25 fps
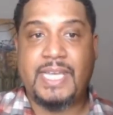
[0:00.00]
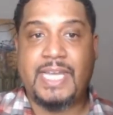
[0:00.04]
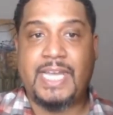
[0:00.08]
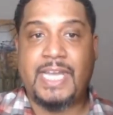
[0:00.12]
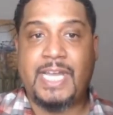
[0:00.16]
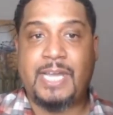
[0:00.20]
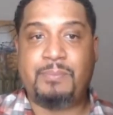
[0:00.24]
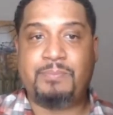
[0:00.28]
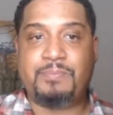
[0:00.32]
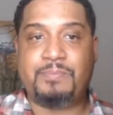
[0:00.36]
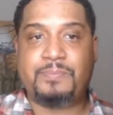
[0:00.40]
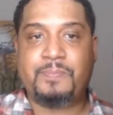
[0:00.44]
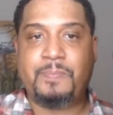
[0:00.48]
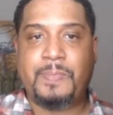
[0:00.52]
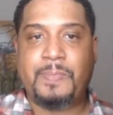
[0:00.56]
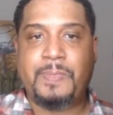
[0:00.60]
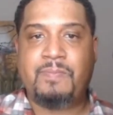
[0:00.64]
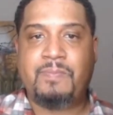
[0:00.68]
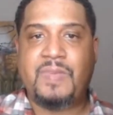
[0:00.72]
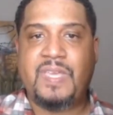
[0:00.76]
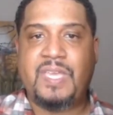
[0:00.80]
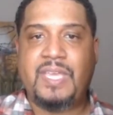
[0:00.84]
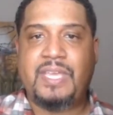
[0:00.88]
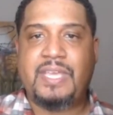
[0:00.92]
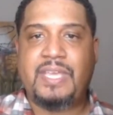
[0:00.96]
Um,
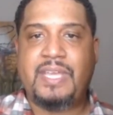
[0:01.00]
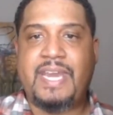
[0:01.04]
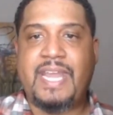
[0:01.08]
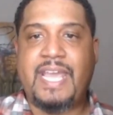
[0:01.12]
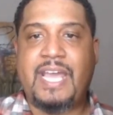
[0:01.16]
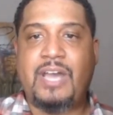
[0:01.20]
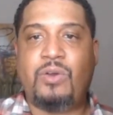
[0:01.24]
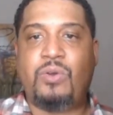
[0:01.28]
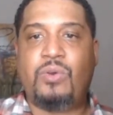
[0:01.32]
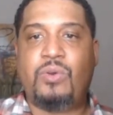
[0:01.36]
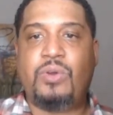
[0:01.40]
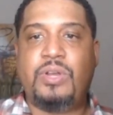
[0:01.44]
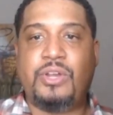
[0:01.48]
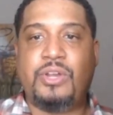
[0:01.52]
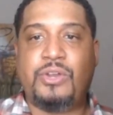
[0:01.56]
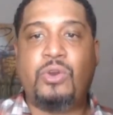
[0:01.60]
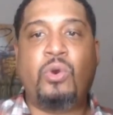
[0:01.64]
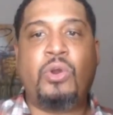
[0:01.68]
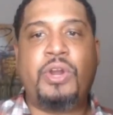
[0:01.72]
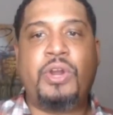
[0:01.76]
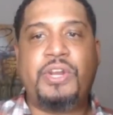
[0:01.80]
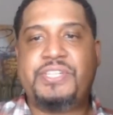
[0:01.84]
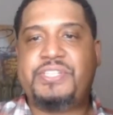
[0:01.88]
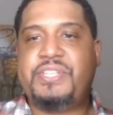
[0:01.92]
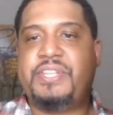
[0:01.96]
now,
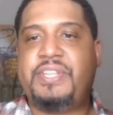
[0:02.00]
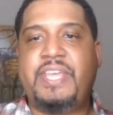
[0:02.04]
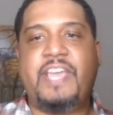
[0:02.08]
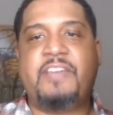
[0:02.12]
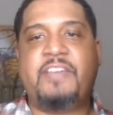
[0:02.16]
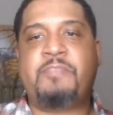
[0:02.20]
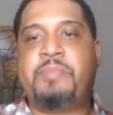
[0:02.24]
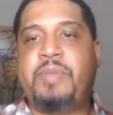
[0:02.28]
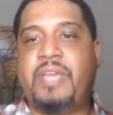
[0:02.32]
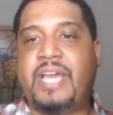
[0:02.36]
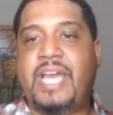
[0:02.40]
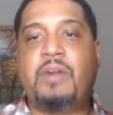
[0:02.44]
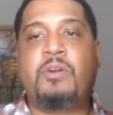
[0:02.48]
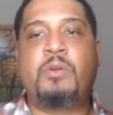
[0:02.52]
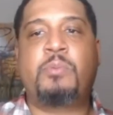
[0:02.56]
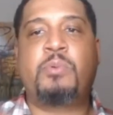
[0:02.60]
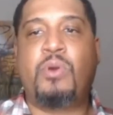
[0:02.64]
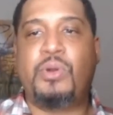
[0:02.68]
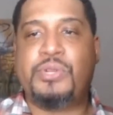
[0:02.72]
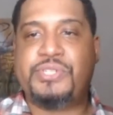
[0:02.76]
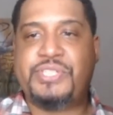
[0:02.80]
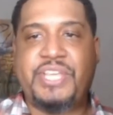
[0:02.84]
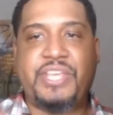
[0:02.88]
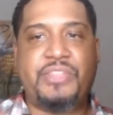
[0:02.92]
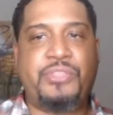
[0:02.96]
according to the FBI
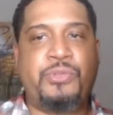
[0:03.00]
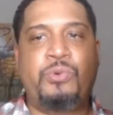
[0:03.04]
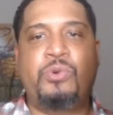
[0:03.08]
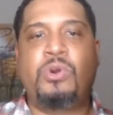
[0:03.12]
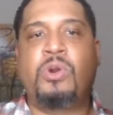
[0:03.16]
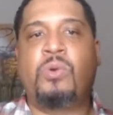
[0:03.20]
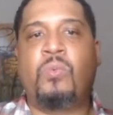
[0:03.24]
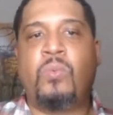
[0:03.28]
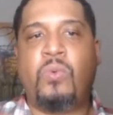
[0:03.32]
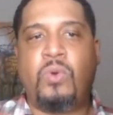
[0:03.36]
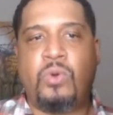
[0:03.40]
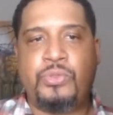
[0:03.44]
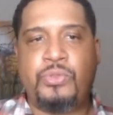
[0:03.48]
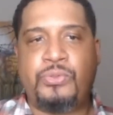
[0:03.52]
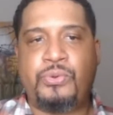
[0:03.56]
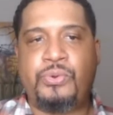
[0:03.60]
reports, he threw a,